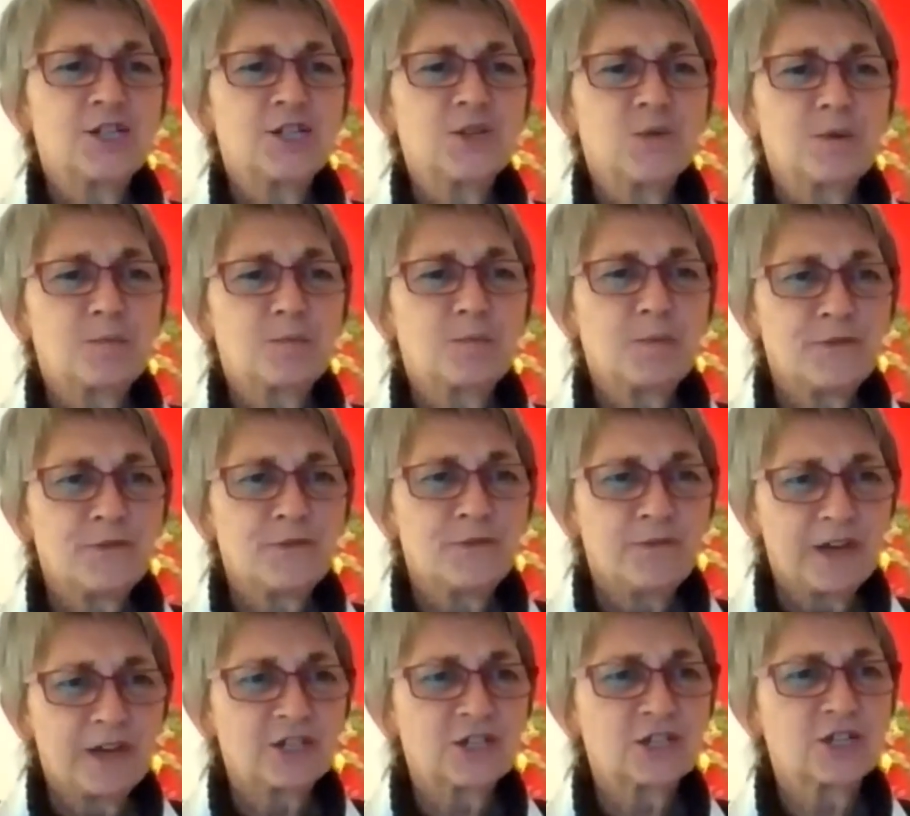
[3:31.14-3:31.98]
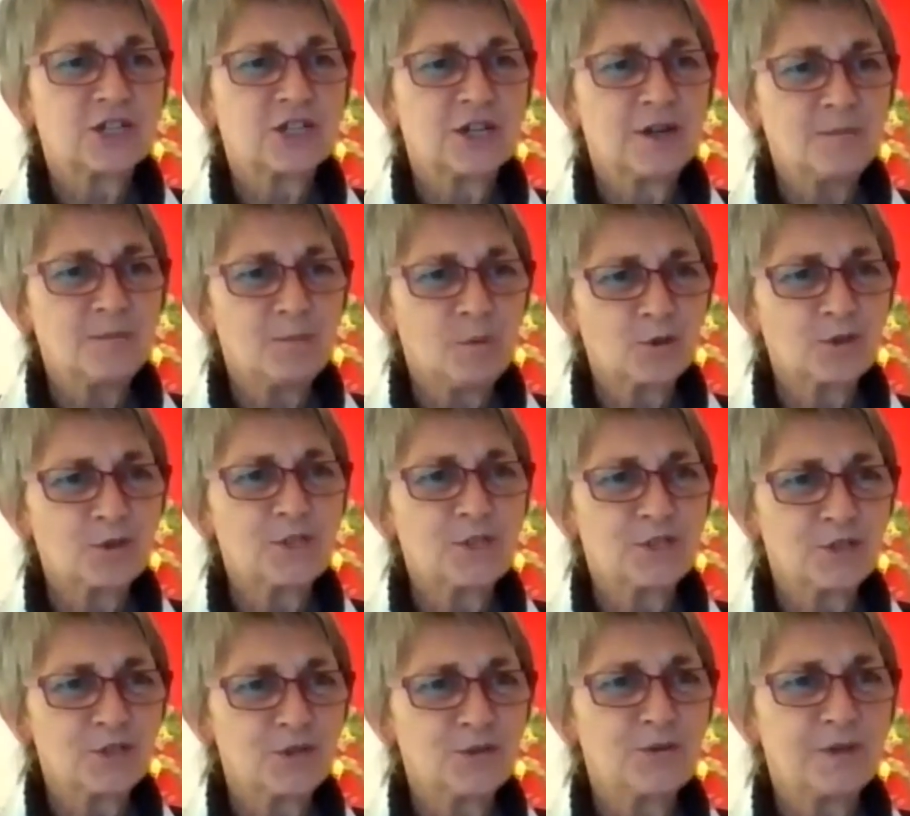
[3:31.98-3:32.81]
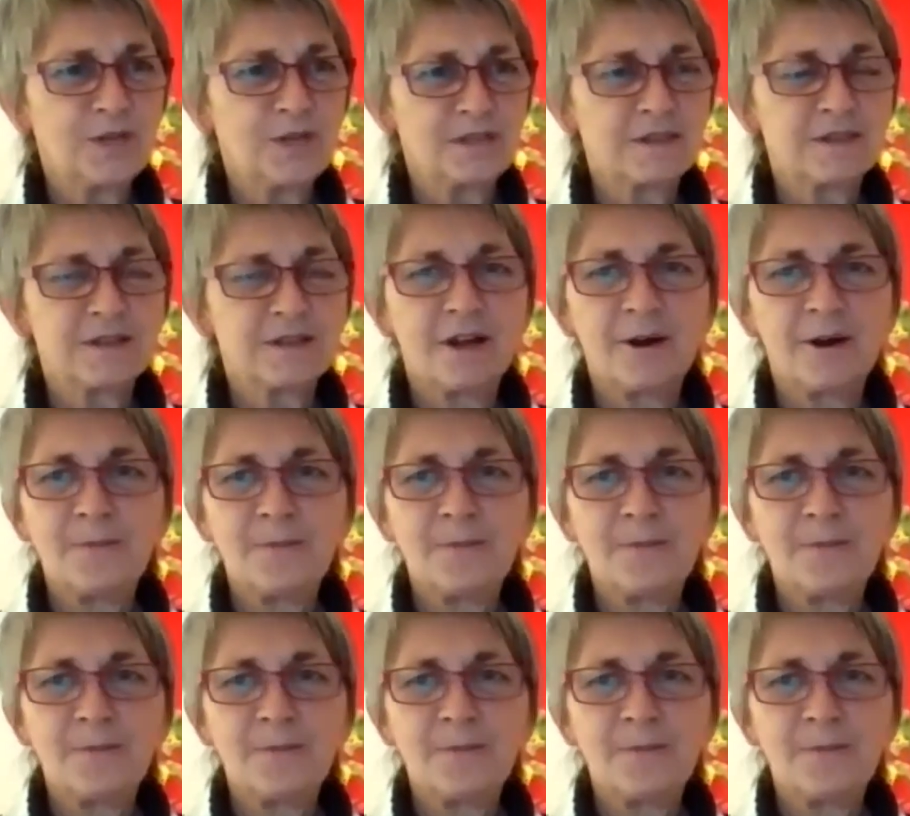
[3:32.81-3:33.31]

do with perfection and more to do with